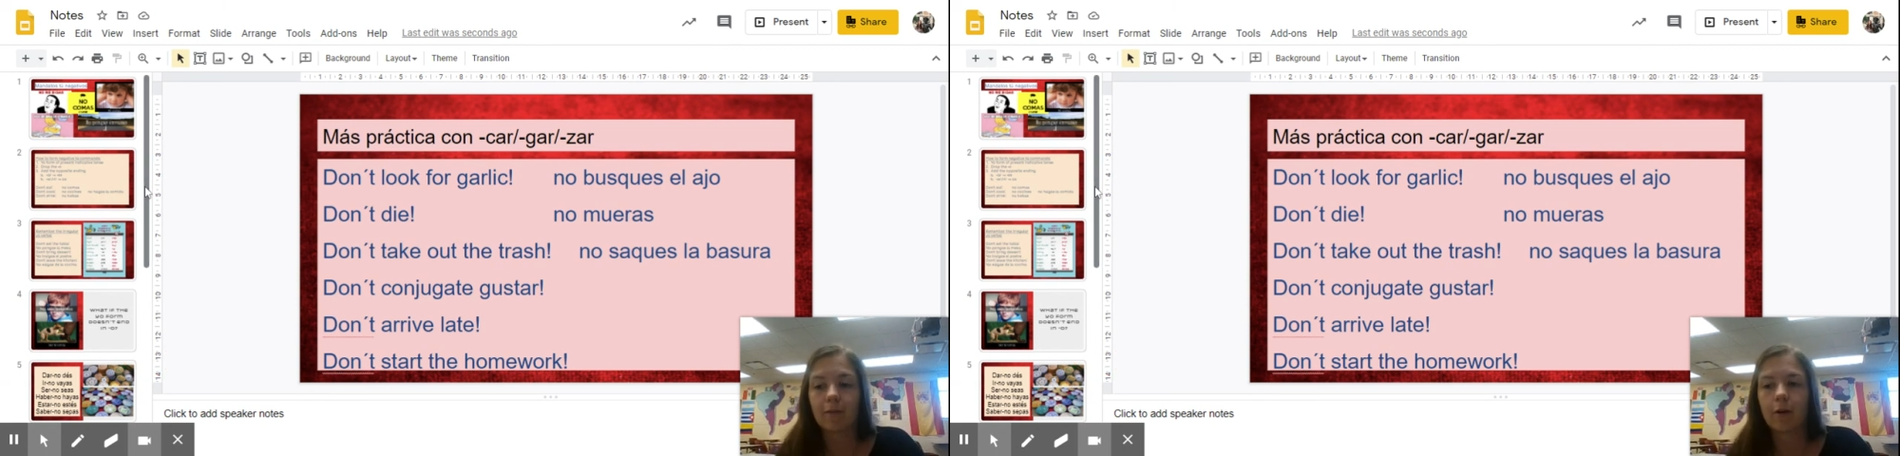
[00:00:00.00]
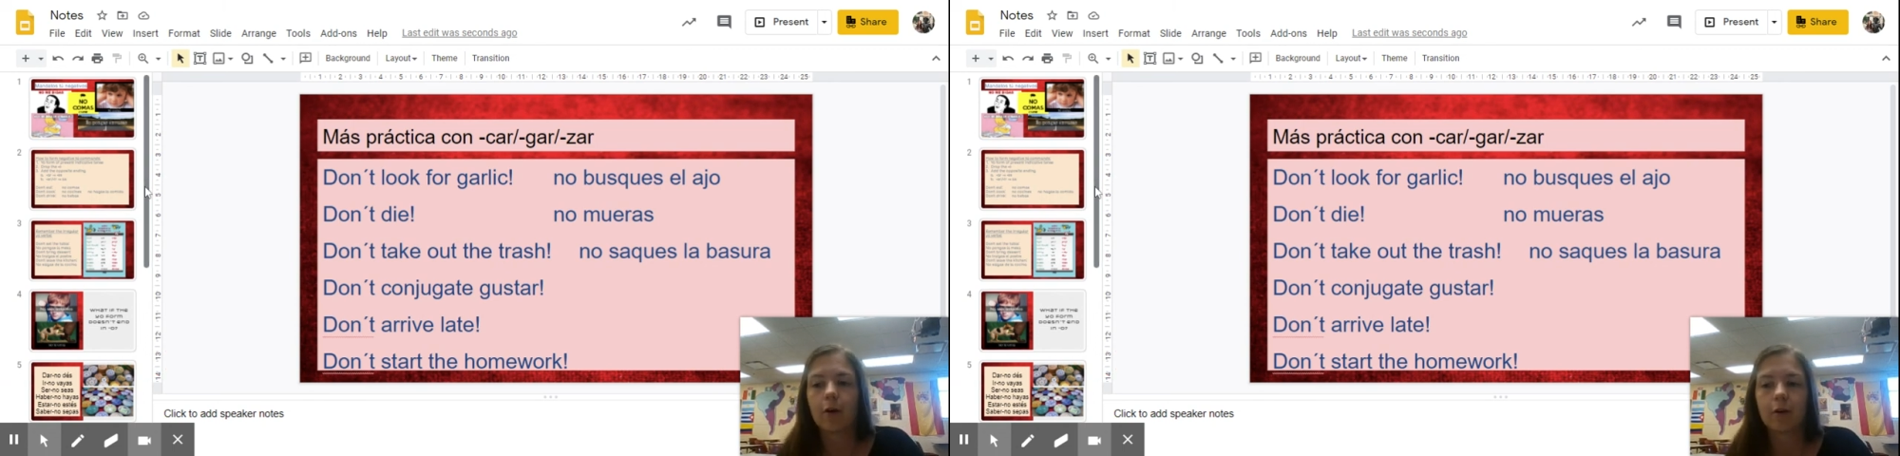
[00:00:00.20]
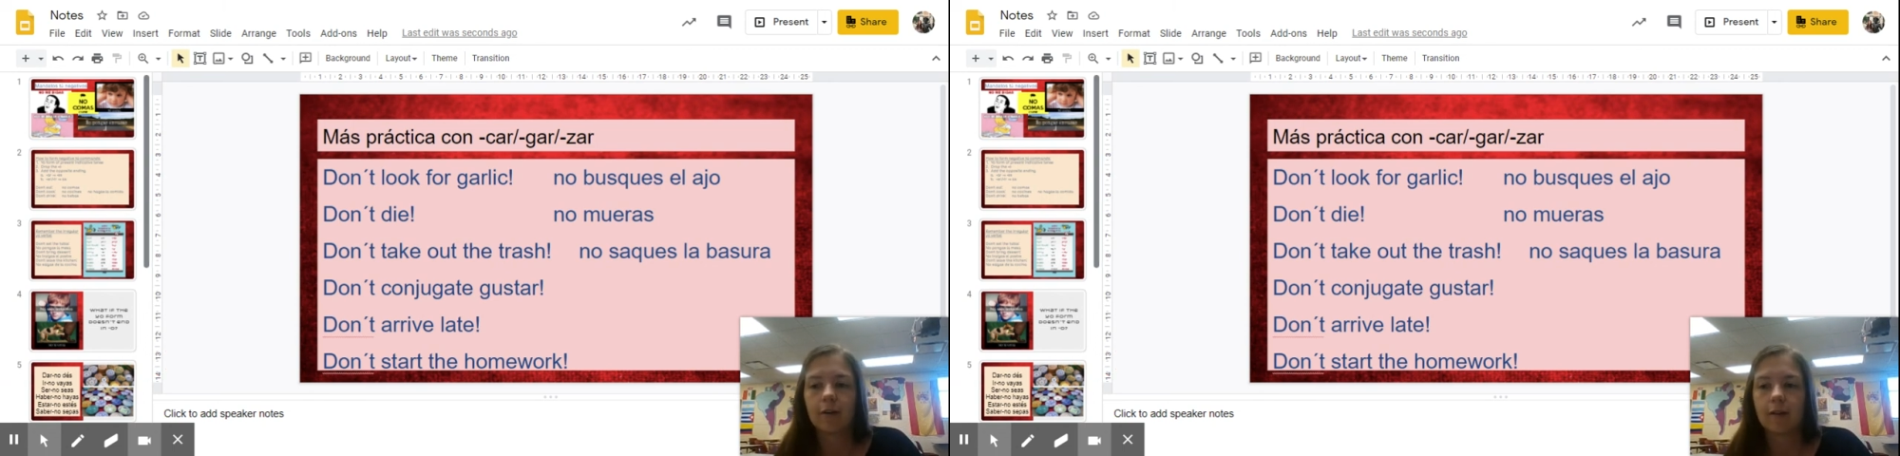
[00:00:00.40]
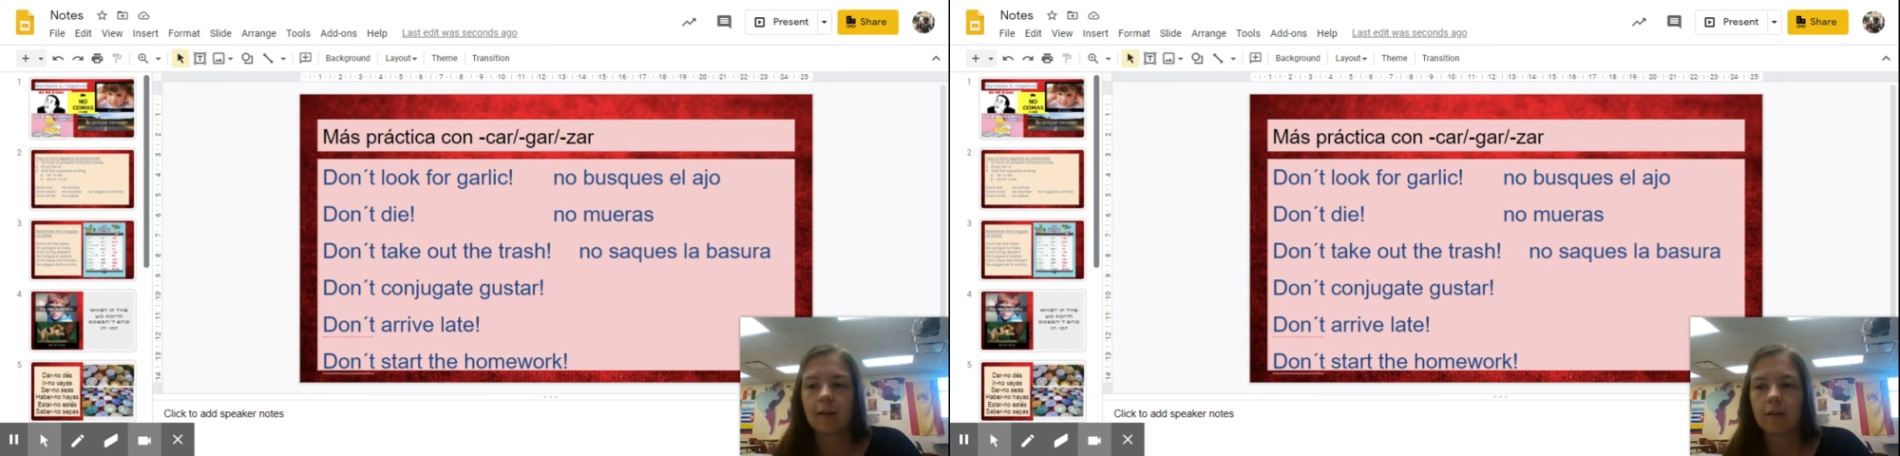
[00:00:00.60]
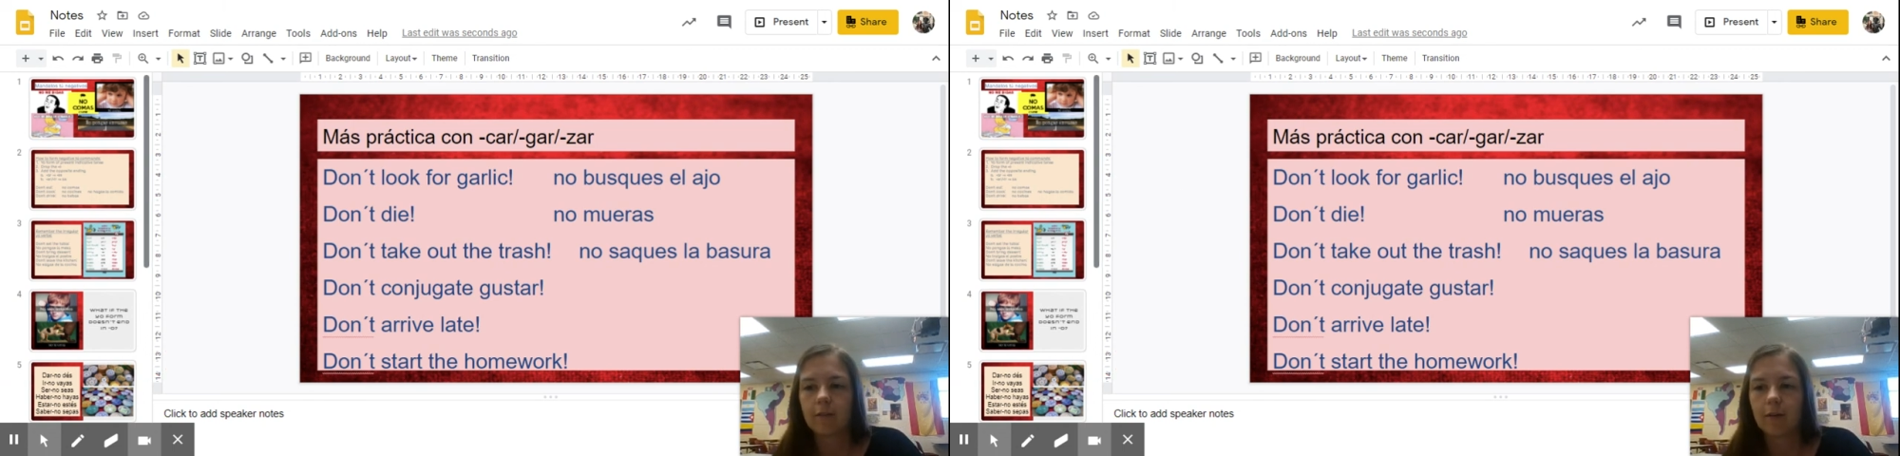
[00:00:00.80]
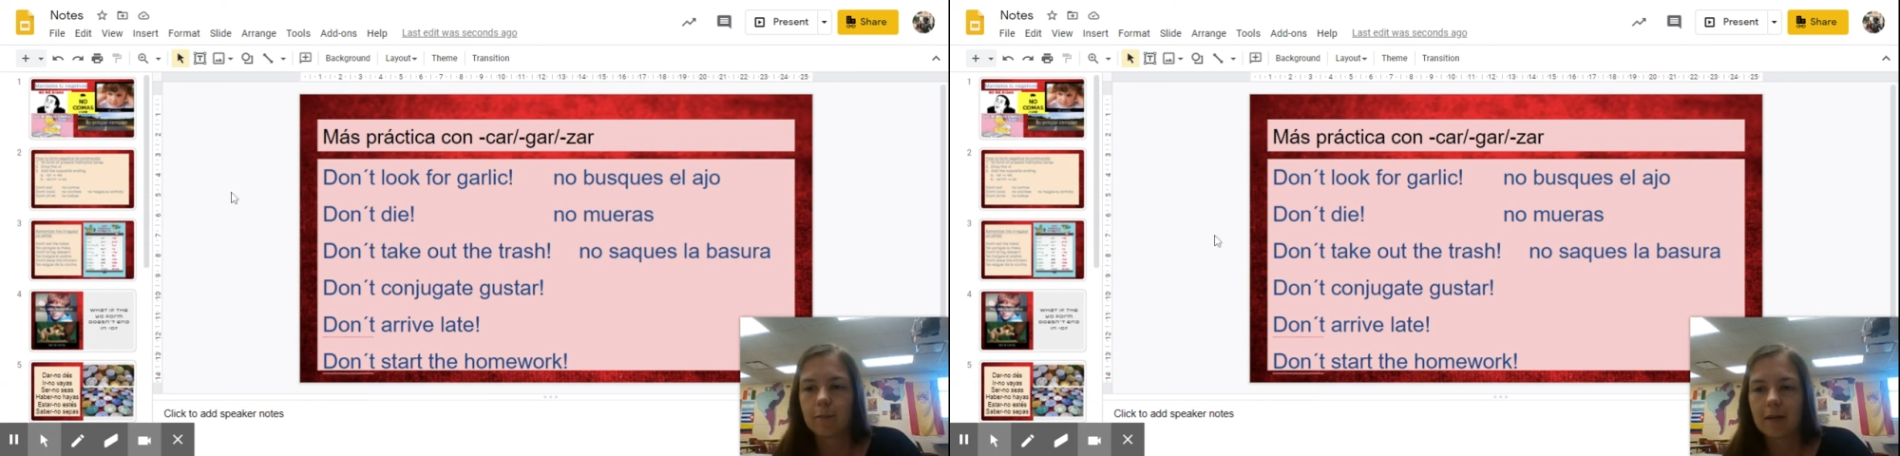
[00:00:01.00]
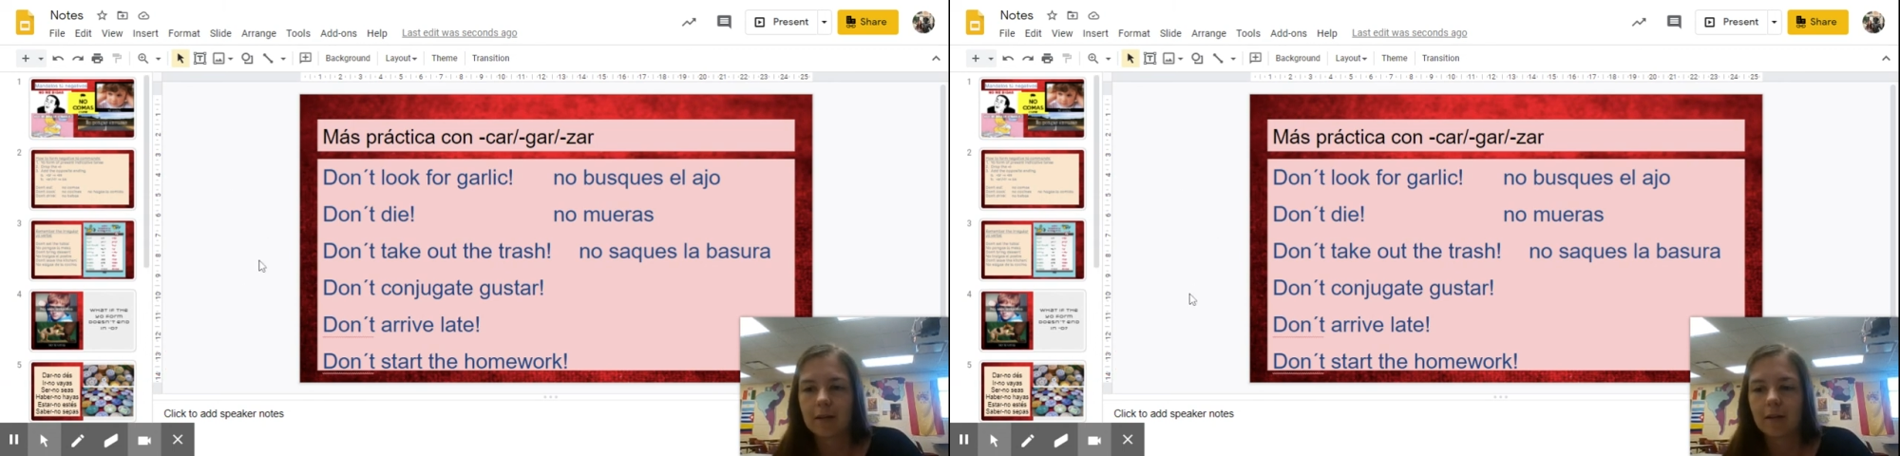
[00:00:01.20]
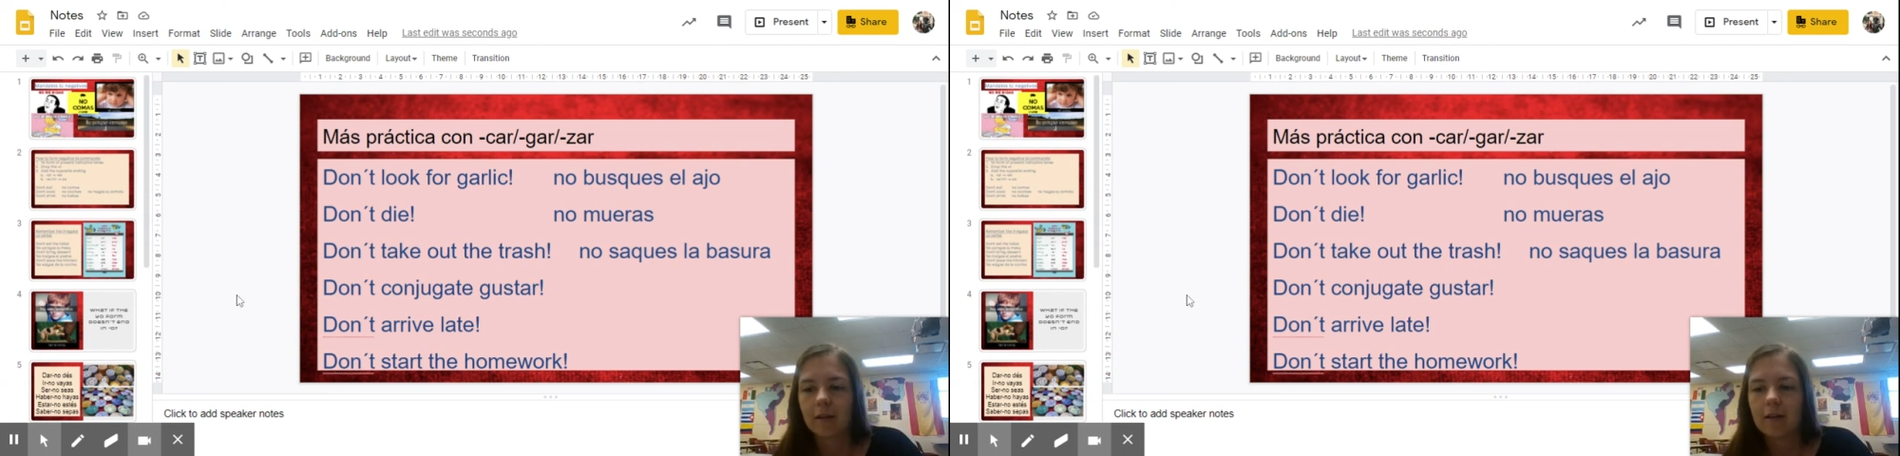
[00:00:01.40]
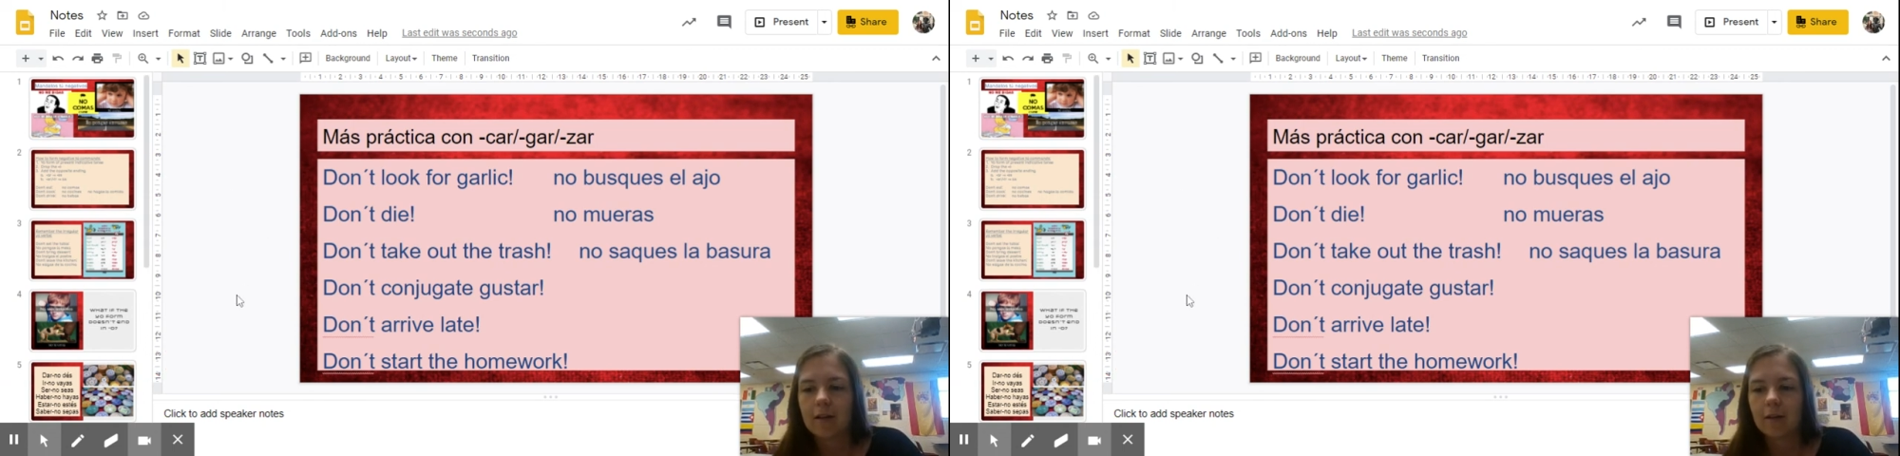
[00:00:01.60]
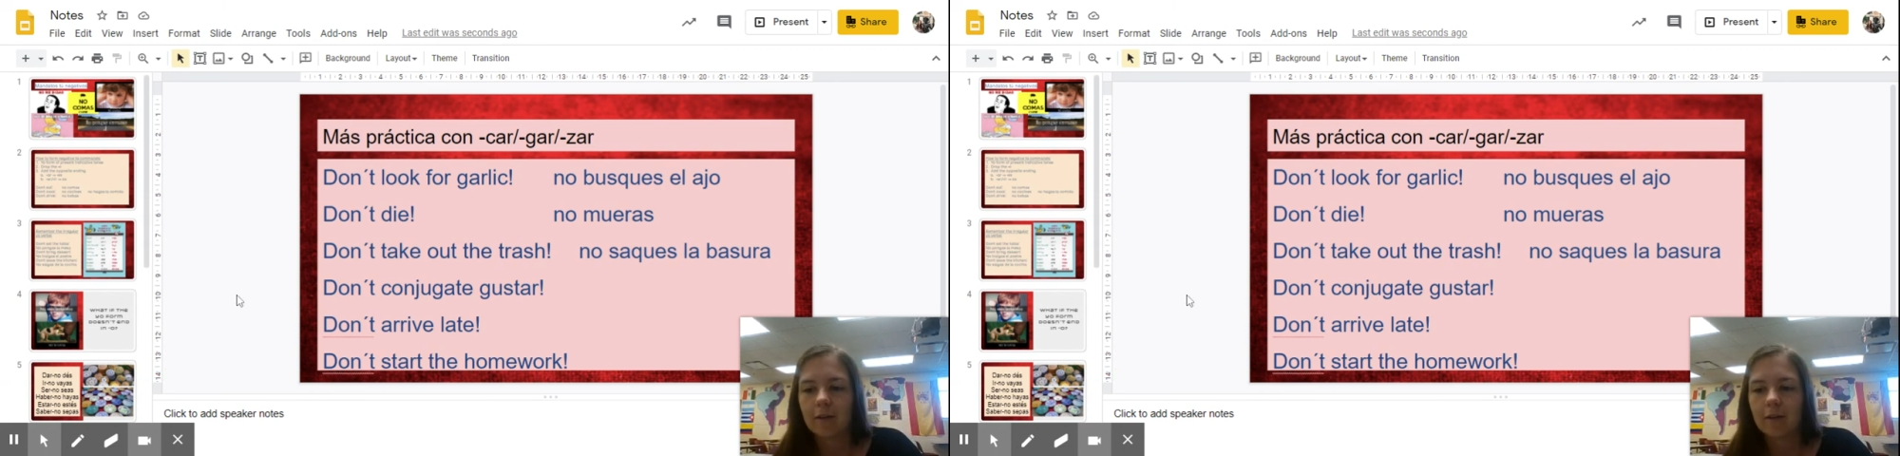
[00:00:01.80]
be the hardest set of commands.